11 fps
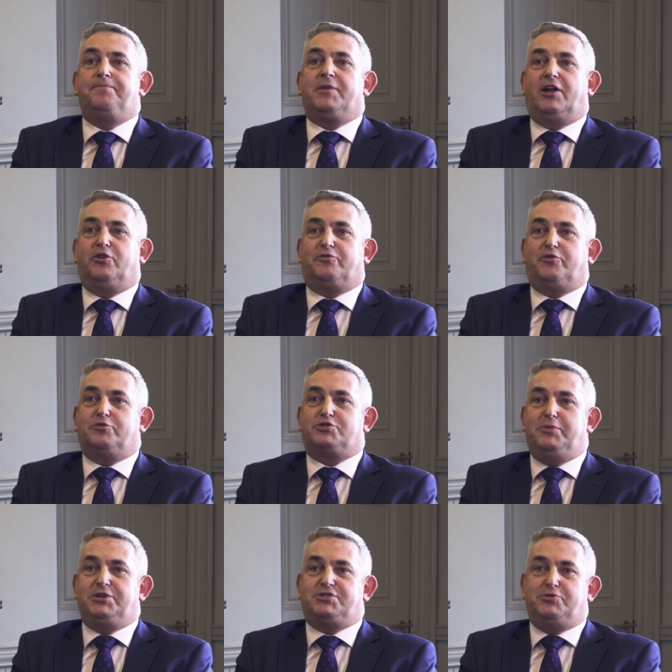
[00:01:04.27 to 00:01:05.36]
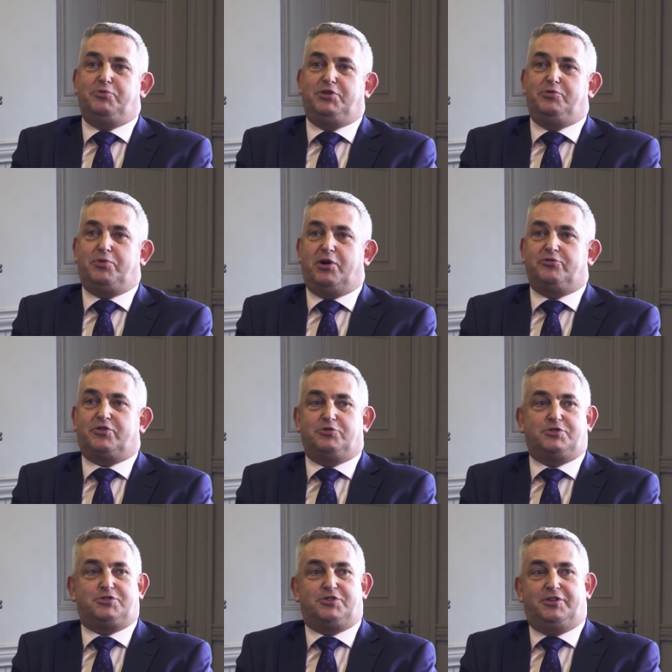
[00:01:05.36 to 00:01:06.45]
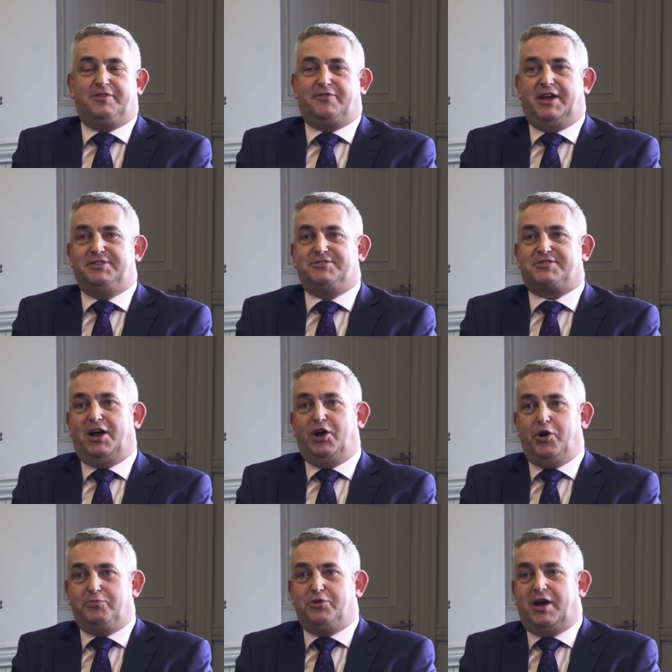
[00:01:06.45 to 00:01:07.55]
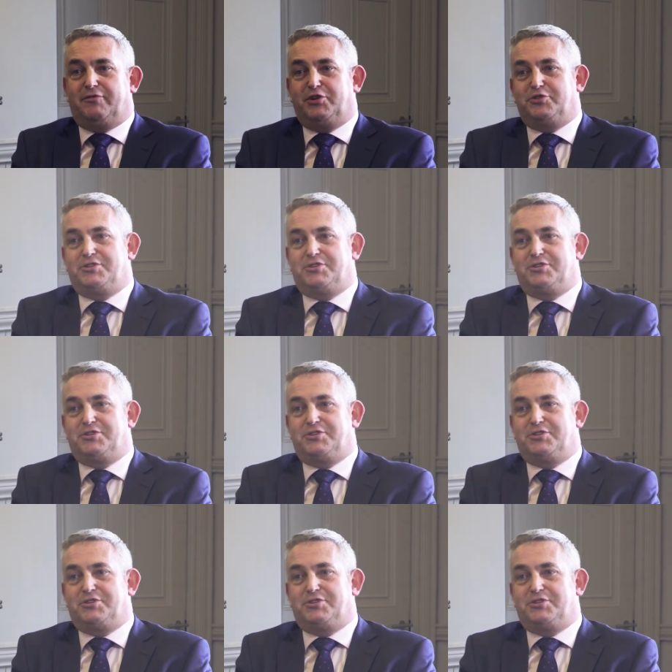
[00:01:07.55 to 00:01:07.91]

I look forward to meeting with you both closer to the event. I hope you have a good